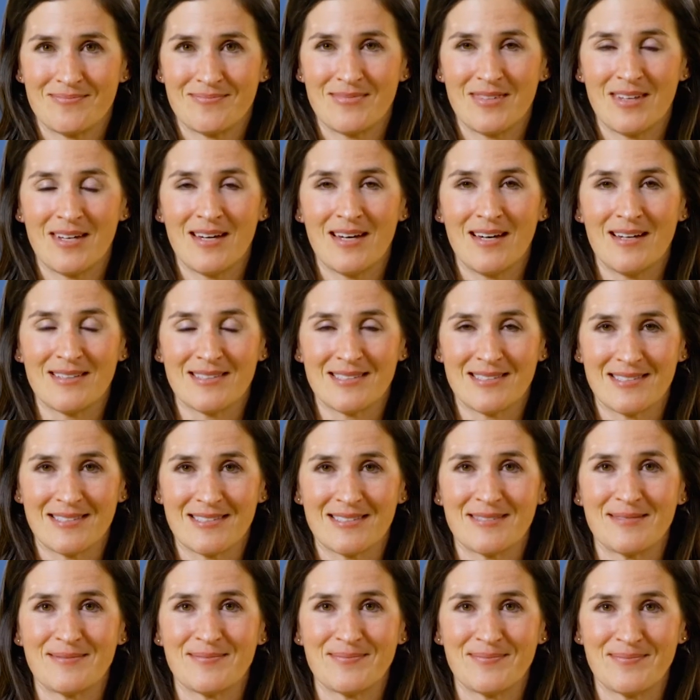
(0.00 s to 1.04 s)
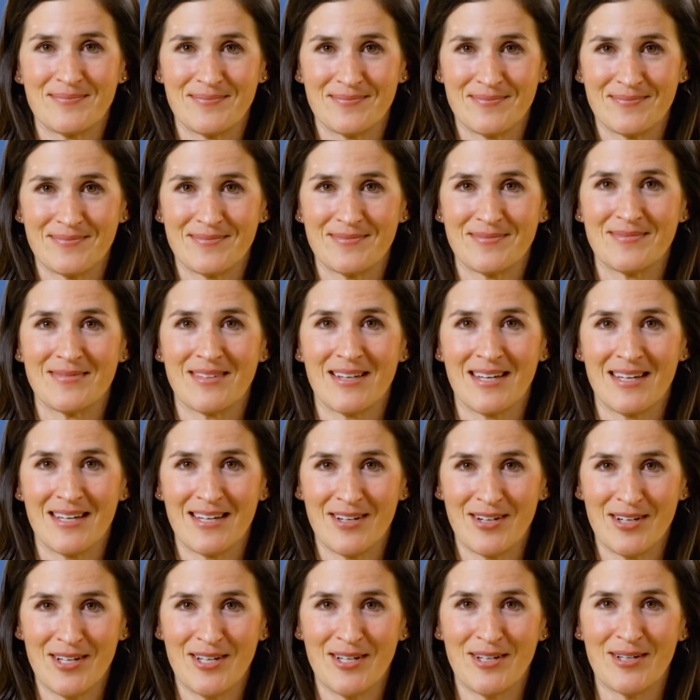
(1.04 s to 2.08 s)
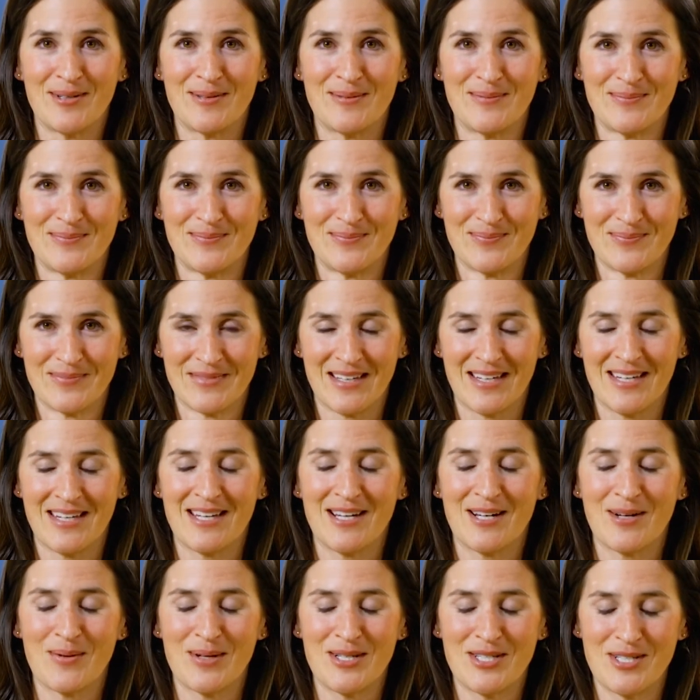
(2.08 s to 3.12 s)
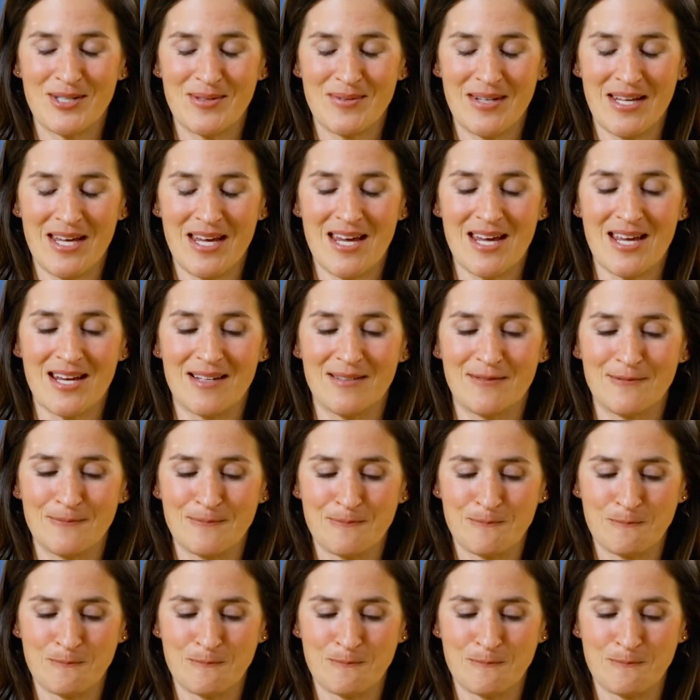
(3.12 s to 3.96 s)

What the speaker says: yes, I hear you. I hear what you need.